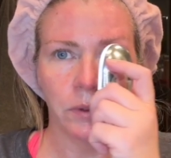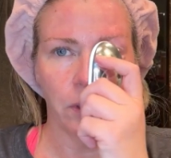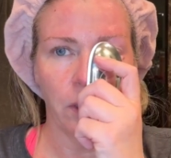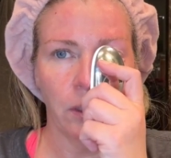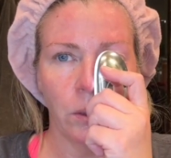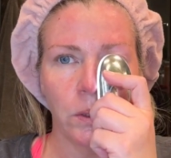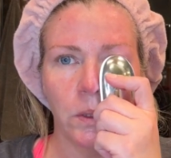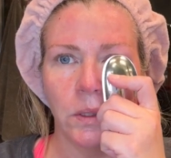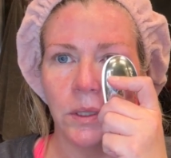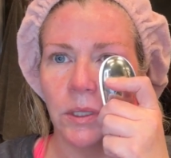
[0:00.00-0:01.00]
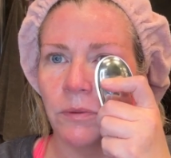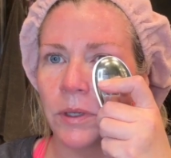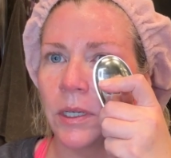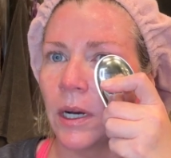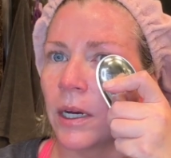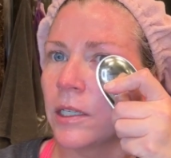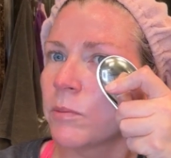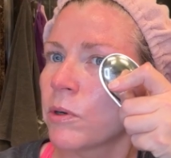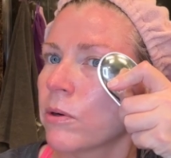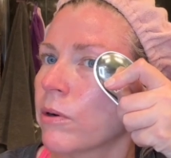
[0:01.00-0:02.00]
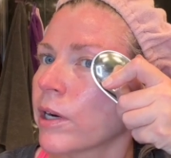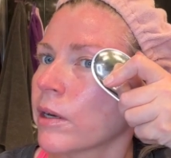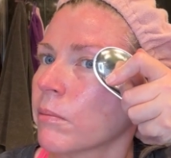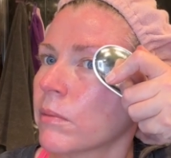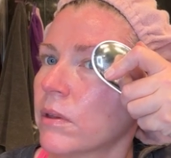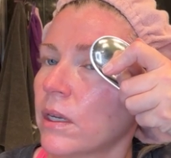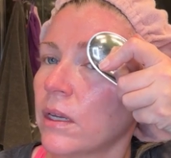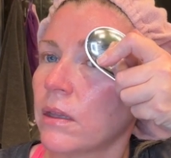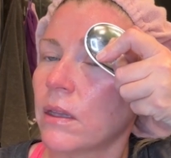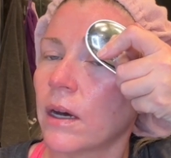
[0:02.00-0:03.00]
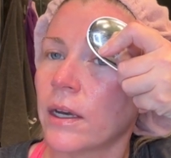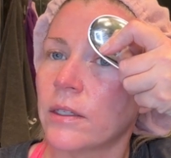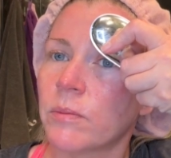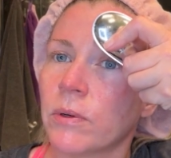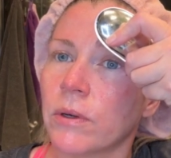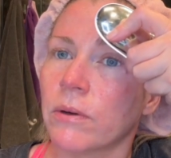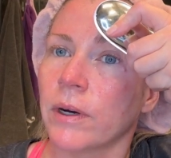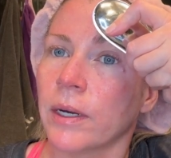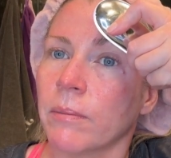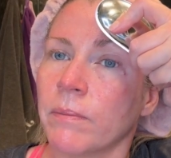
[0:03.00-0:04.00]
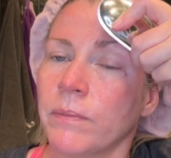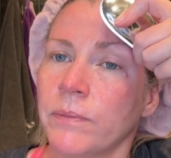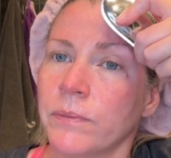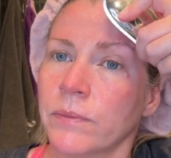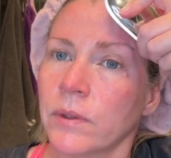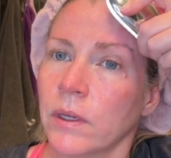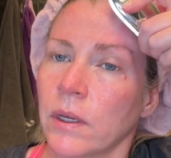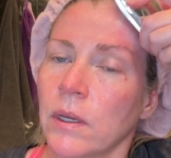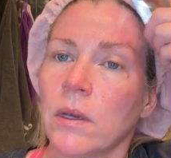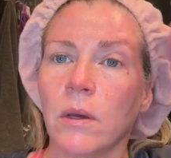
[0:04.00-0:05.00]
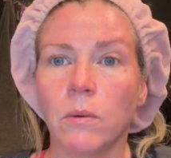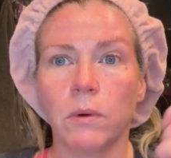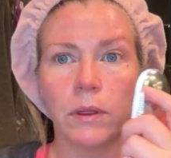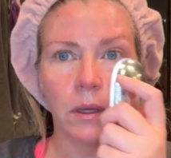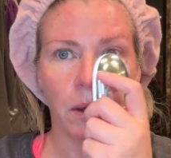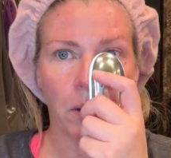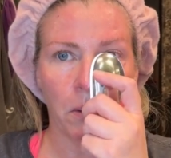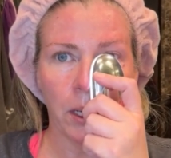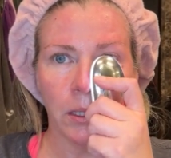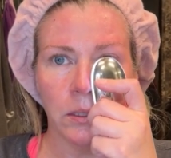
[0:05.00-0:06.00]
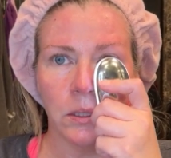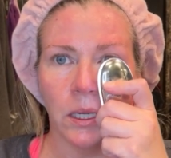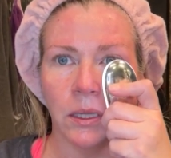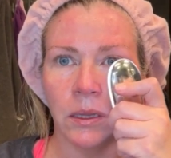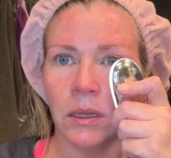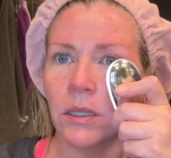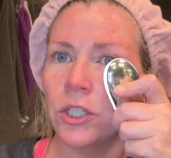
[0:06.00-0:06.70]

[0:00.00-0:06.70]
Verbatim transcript: And this is a different eyes program than the eyes program with the OX and the